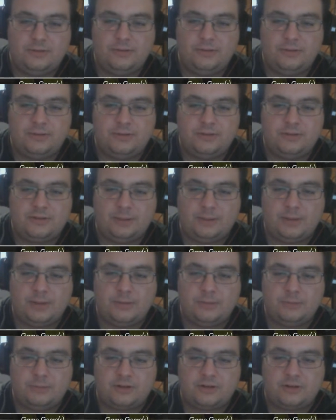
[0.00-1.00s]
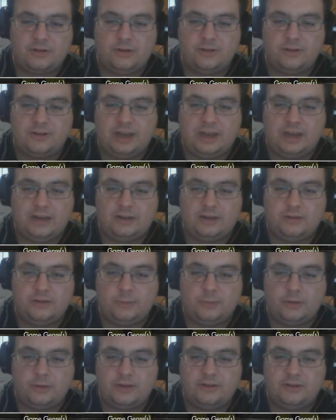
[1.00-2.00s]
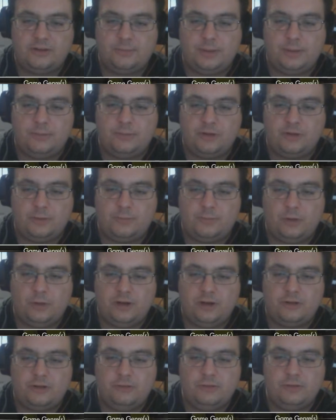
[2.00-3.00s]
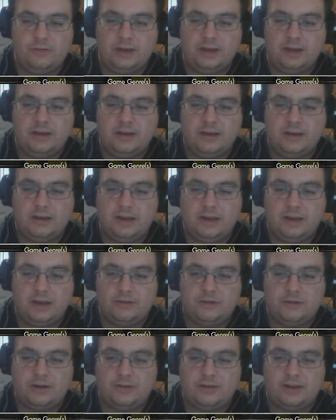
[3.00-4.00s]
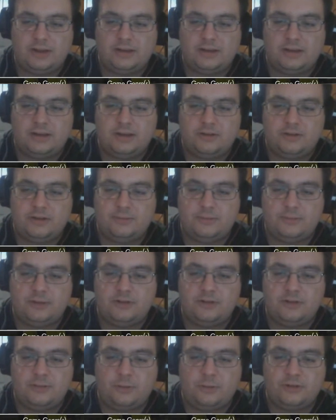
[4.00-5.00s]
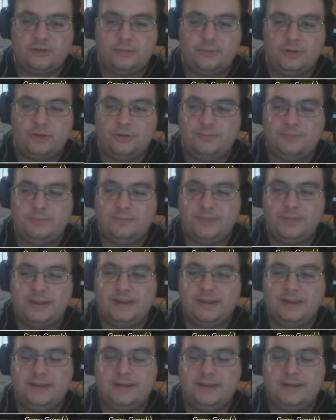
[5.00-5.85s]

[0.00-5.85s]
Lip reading: So sometimes I'm just gonna stand next to a boss and spam jump while shooting. Try to get that glitch as much as possible.